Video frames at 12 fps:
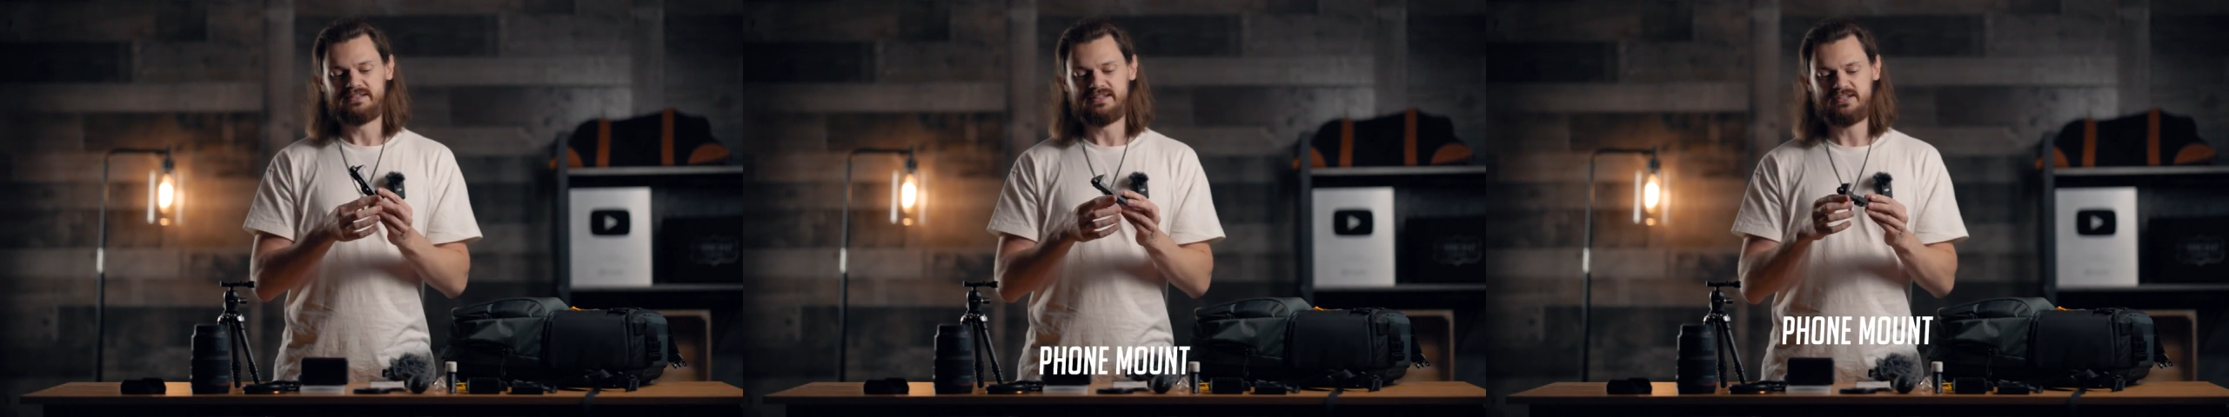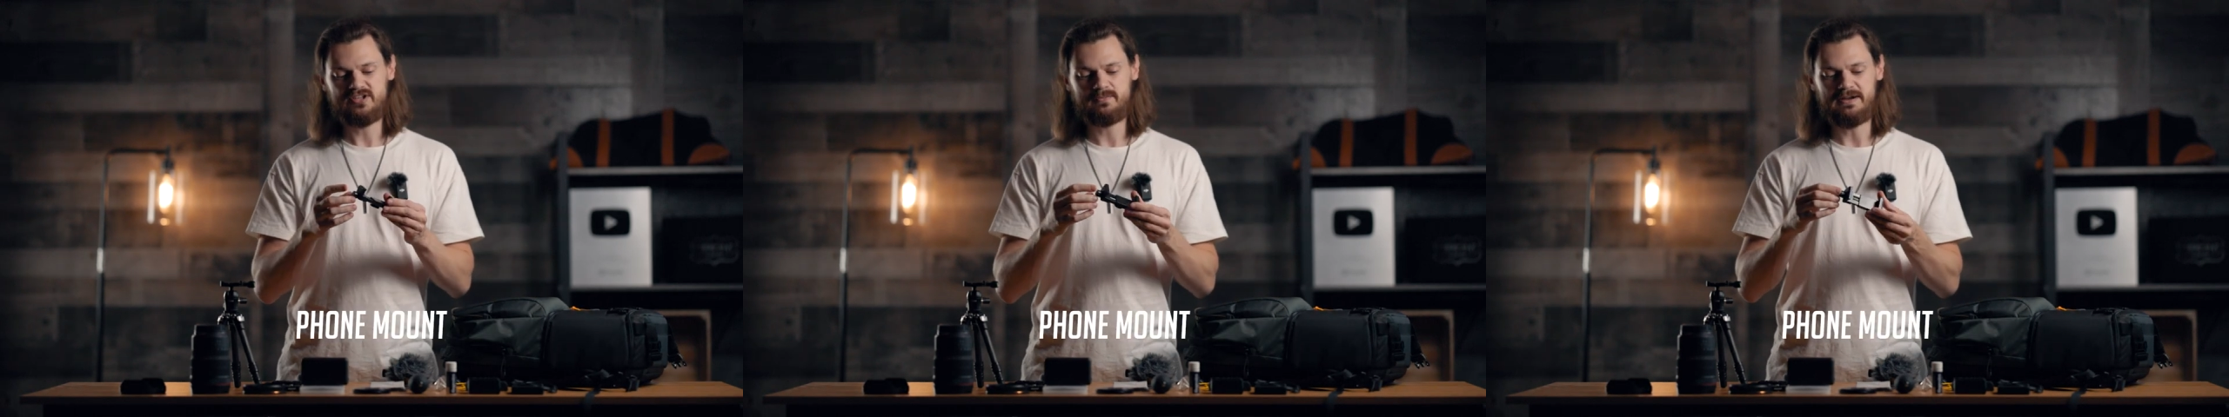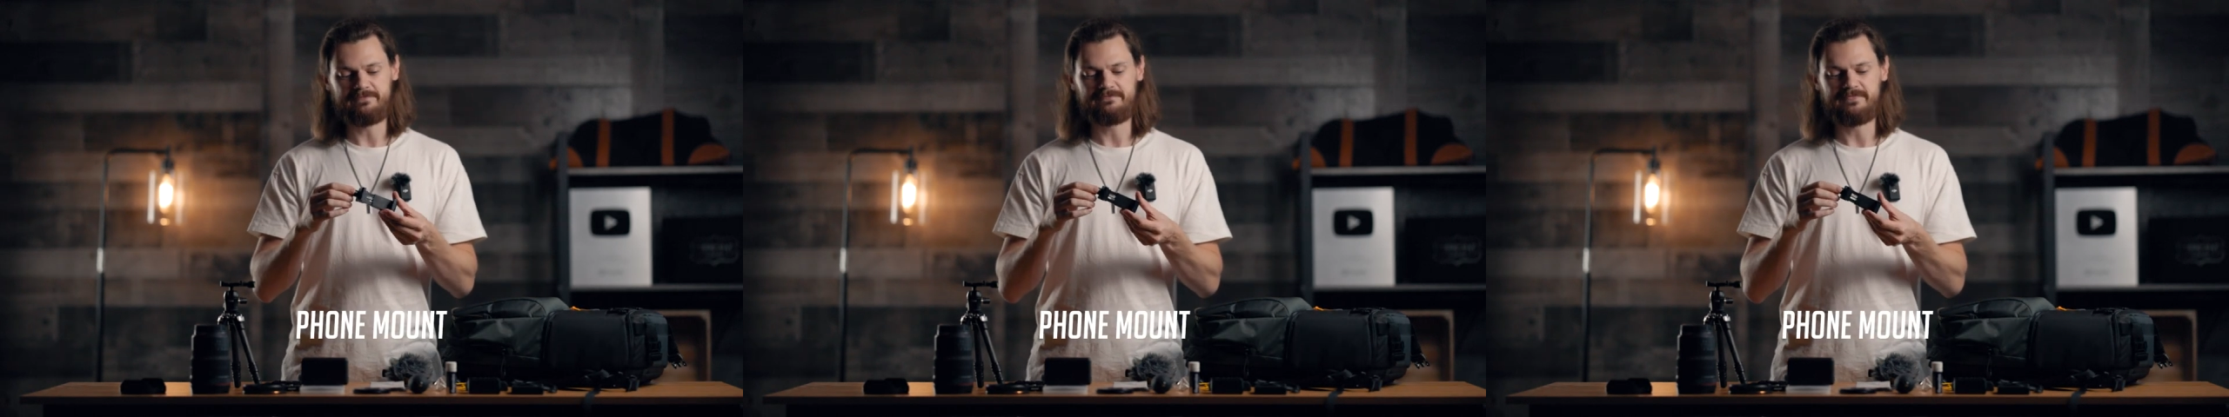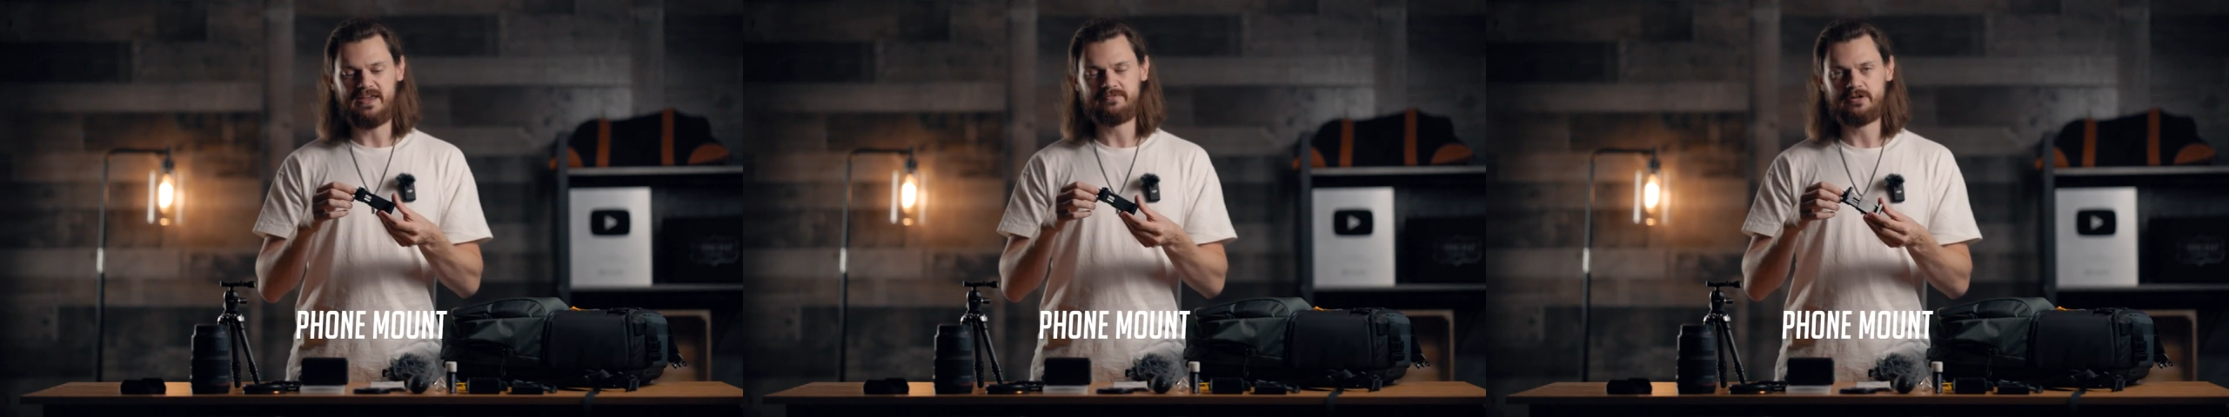These are my
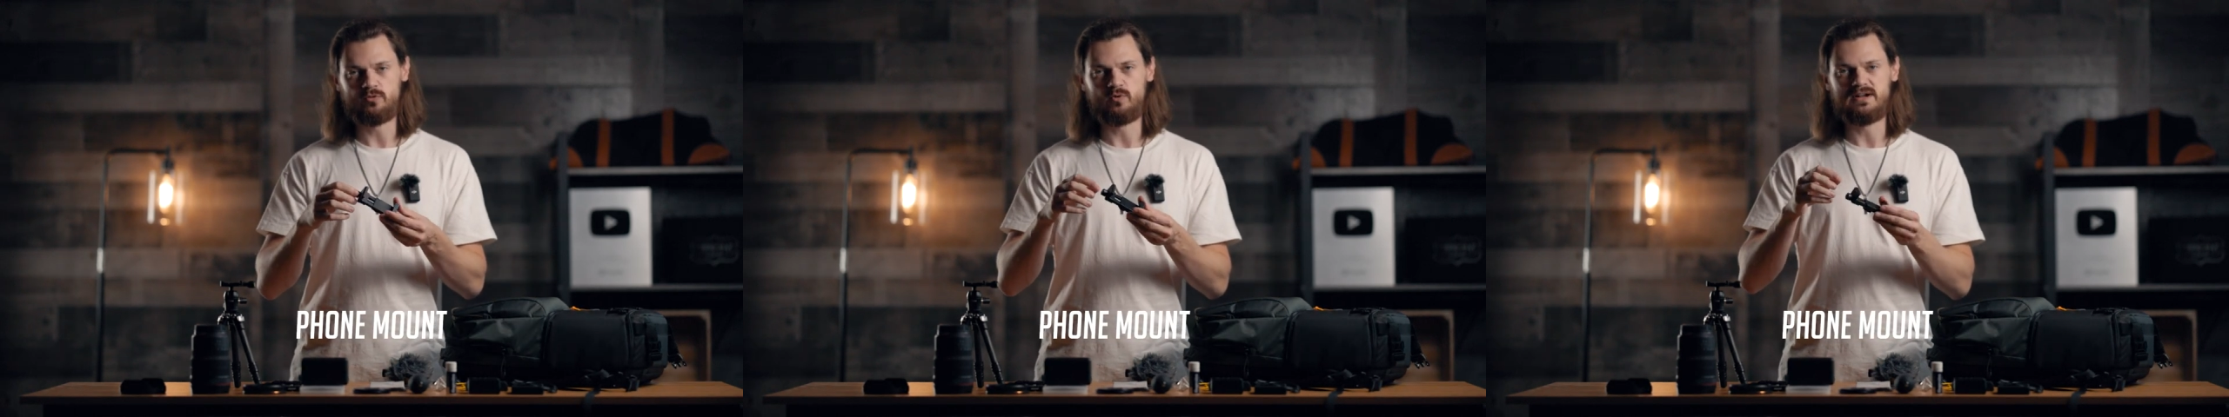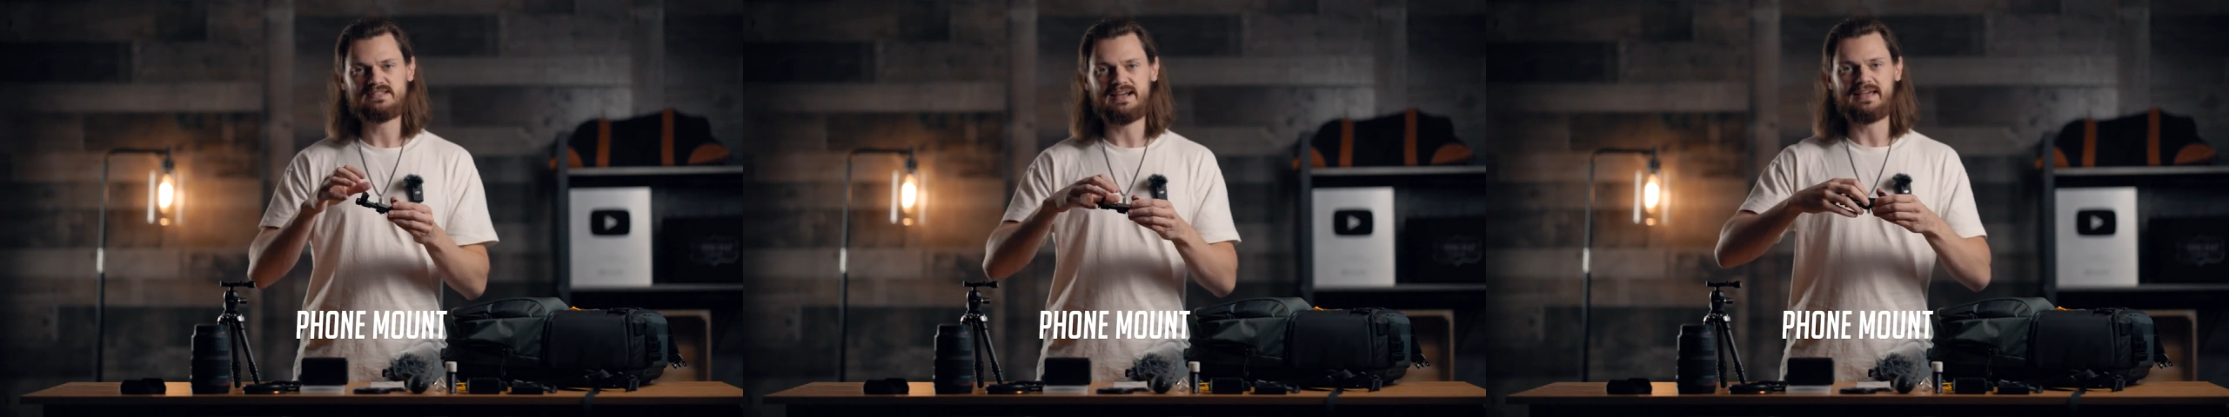favorite ones.